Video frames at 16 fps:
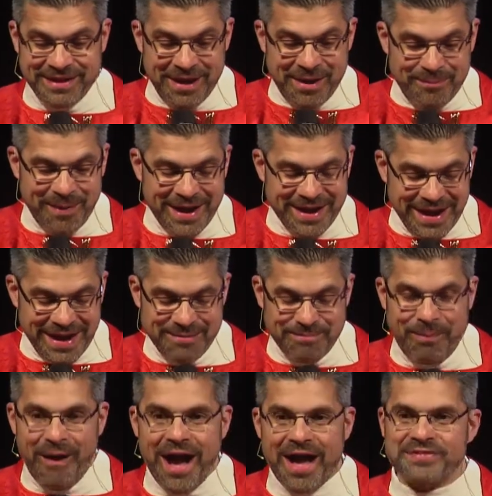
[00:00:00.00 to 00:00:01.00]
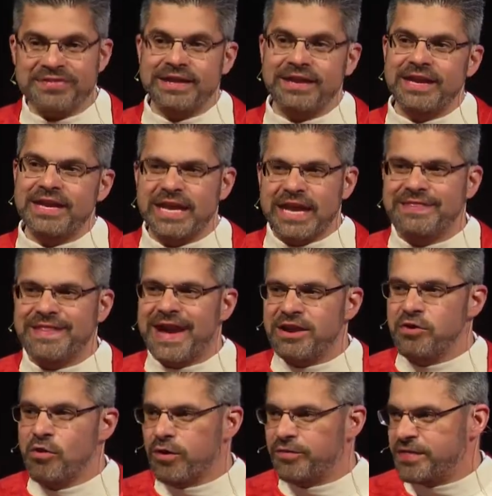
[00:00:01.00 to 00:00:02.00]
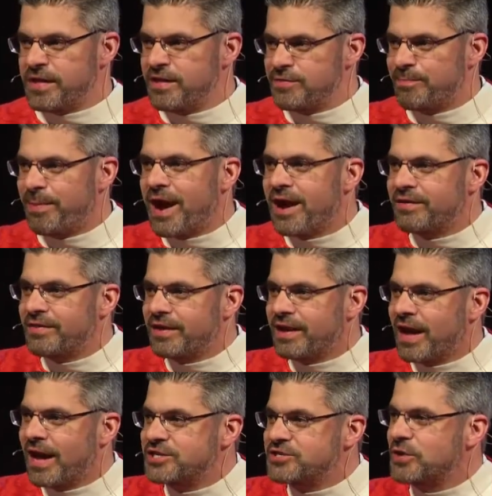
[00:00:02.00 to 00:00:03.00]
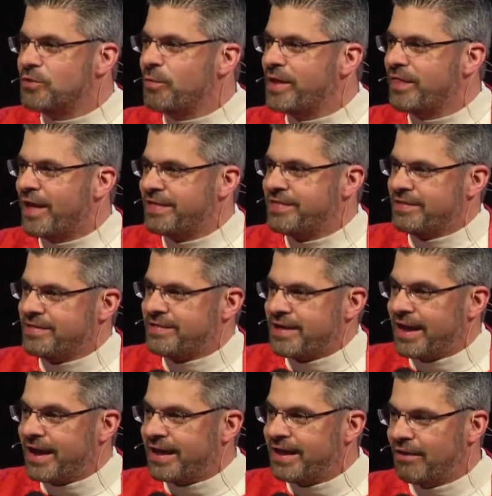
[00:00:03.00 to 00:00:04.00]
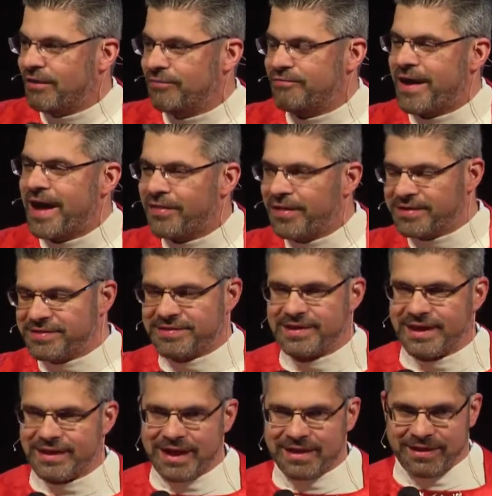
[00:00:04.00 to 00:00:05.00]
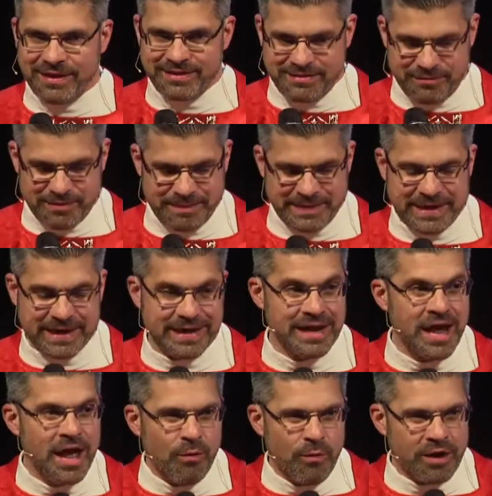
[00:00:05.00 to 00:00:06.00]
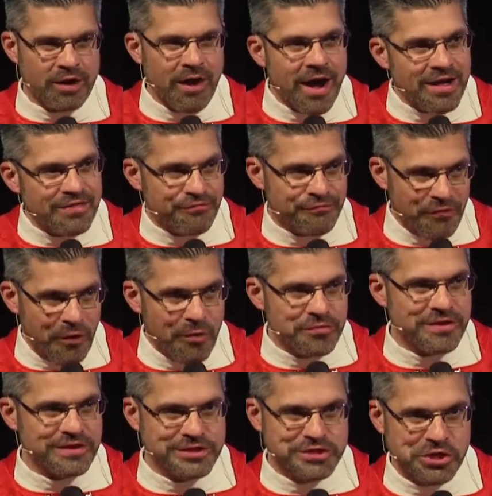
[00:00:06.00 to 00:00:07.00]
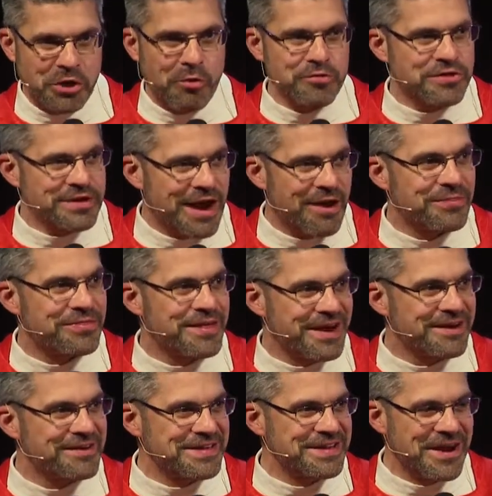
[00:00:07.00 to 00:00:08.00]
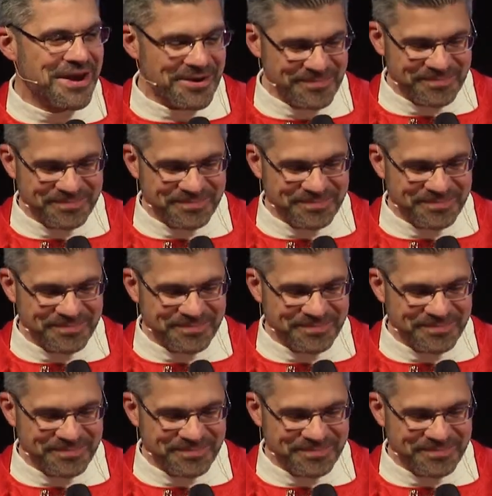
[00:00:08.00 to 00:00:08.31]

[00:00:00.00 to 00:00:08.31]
but in Boston, in, in that northeast part of the country, we like to say, our father likes to say, and I like to repeat it, we're God's frozen chosen out there, you know?